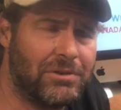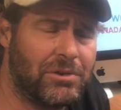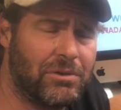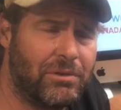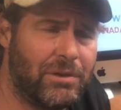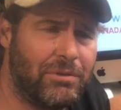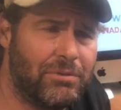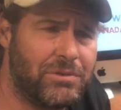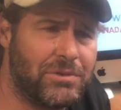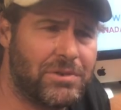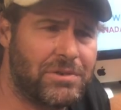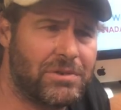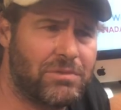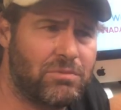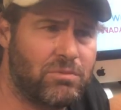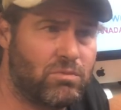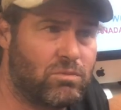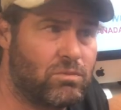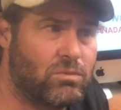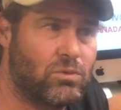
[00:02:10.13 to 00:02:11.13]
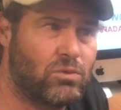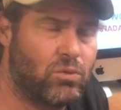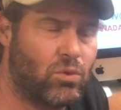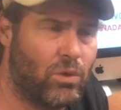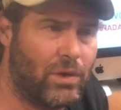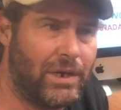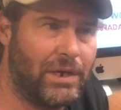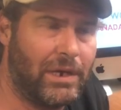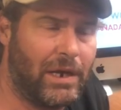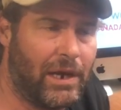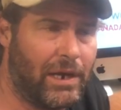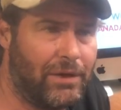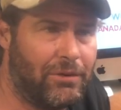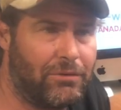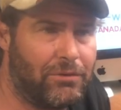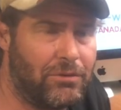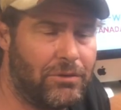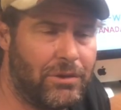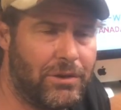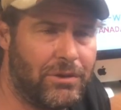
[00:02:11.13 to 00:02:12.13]
So he was 29,
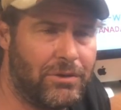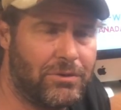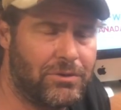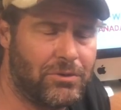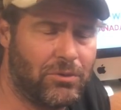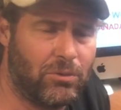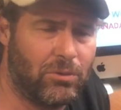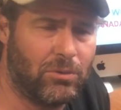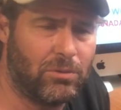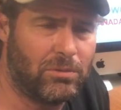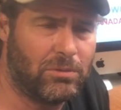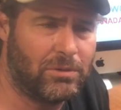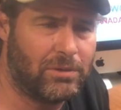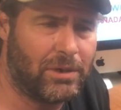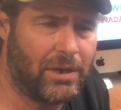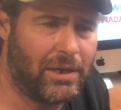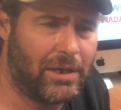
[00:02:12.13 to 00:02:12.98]
30 years old,